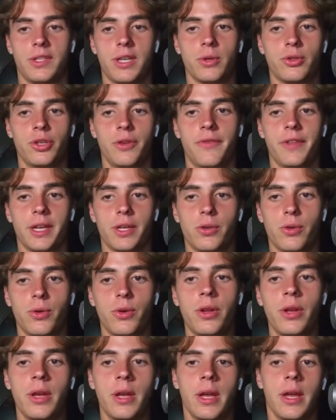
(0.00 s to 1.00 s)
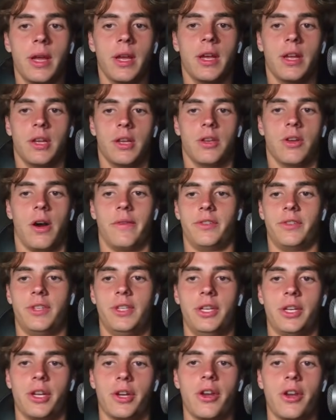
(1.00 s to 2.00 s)
Tells you if they're good.
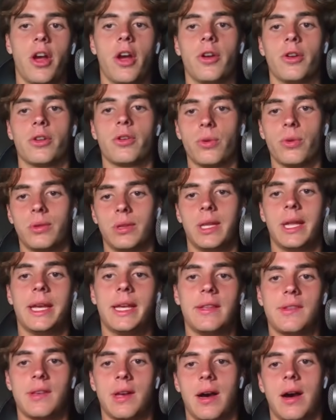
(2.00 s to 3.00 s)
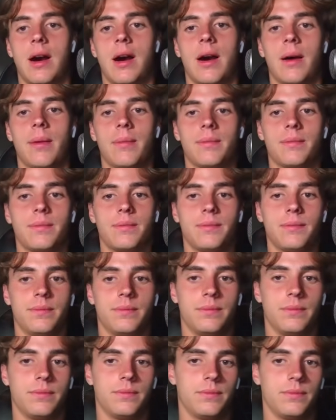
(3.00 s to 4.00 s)
Obviously, you're going to know good leads are
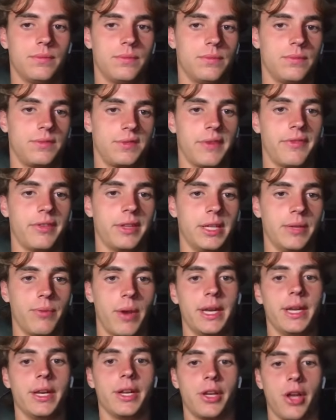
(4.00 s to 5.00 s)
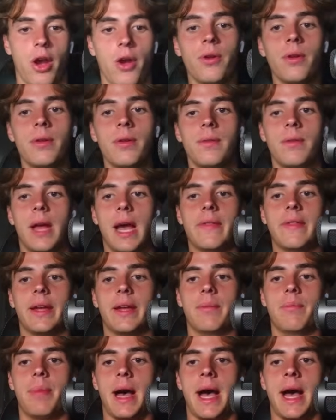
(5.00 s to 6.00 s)
definitely ready to go, and
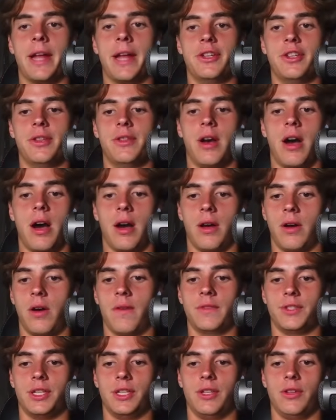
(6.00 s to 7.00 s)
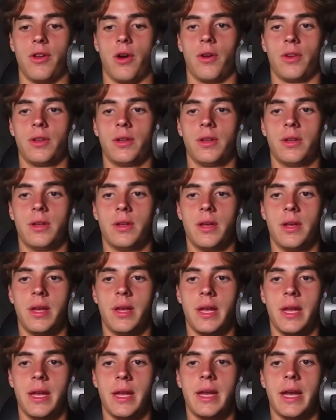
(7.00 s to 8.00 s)
then bad are obviously not.
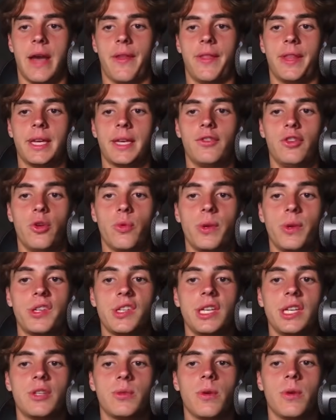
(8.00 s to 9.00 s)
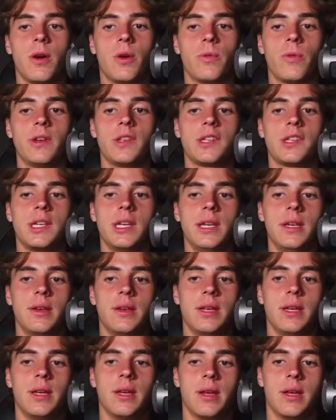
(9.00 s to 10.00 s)
And then gives you risky as well. Risky
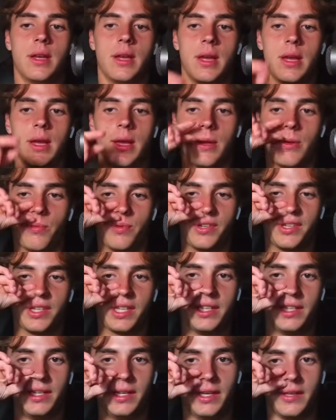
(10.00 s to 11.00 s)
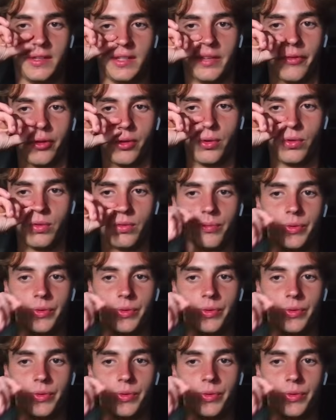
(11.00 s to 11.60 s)
is difficult.